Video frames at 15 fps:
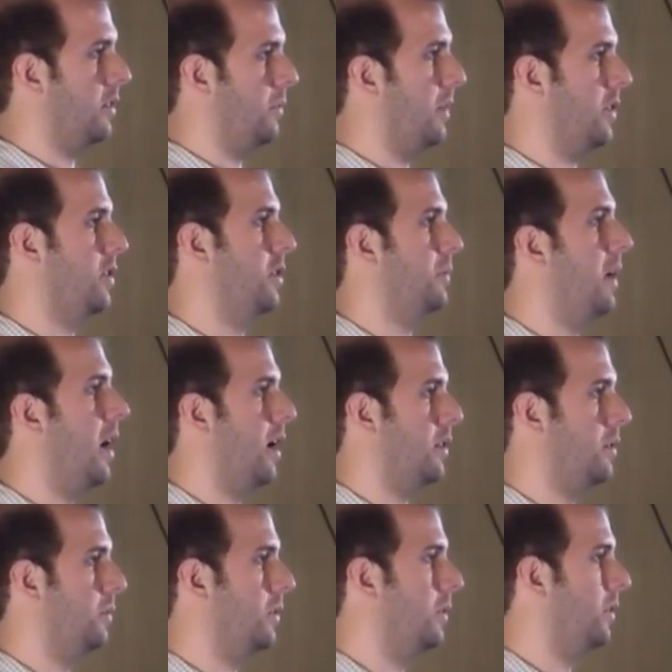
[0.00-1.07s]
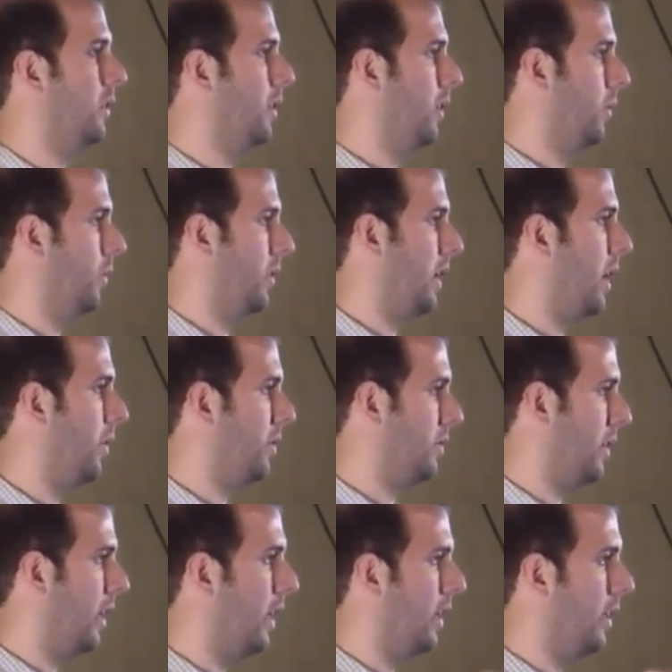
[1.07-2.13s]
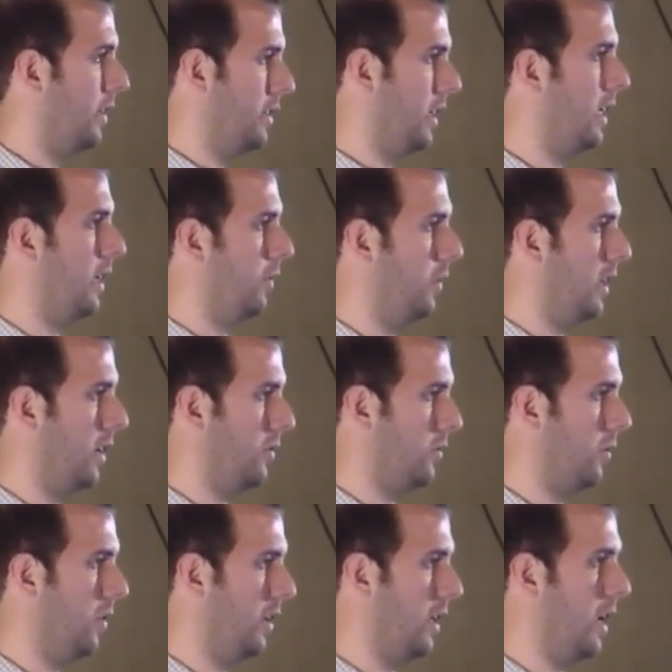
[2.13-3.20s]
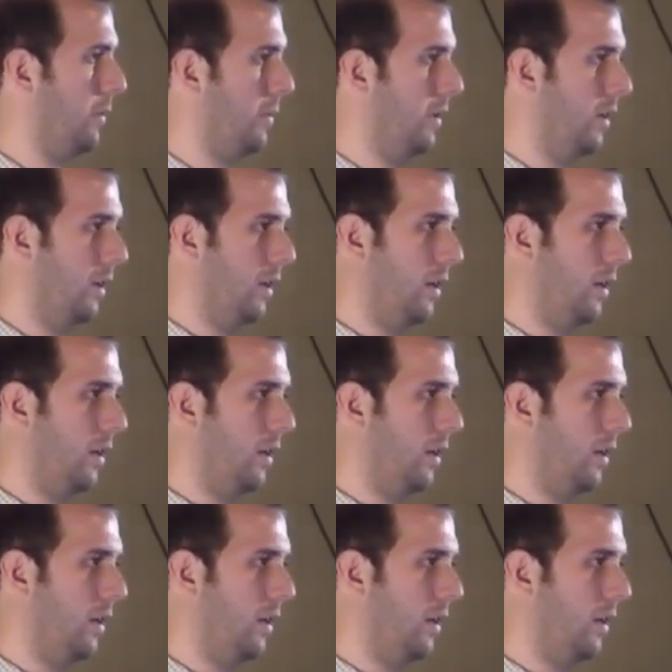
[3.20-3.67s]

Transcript: much as possible. When I was a, a teen, when I was growing up,